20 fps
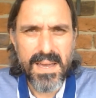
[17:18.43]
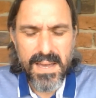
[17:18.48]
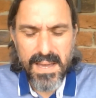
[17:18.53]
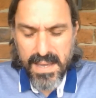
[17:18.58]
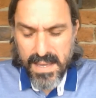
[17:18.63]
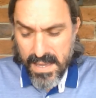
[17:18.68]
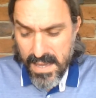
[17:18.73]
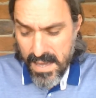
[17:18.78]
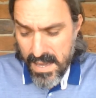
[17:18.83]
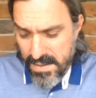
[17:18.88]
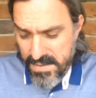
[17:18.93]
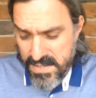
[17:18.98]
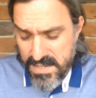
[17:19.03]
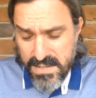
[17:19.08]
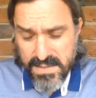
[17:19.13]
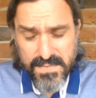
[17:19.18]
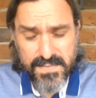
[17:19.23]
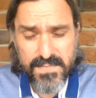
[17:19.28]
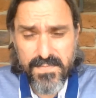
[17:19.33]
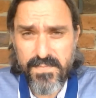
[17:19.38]
Yeah, it's
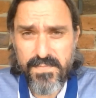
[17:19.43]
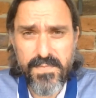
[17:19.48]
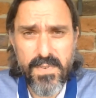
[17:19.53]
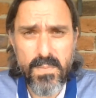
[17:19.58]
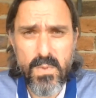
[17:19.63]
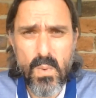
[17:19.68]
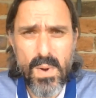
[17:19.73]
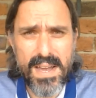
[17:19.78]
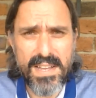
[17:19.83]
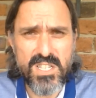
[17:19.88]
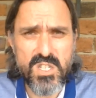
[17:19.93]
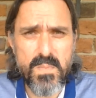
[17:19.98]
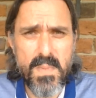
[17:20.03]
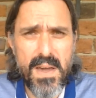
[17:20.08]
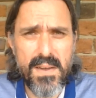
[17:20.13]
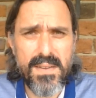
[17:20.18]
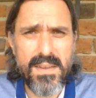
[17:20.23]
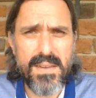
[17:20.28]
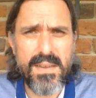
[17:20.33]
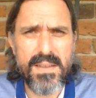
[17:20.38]
just from the way it's
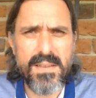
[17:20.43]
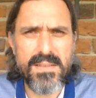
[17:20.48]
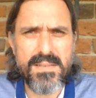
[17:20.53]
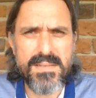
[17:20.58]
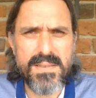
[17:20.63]
smoking it.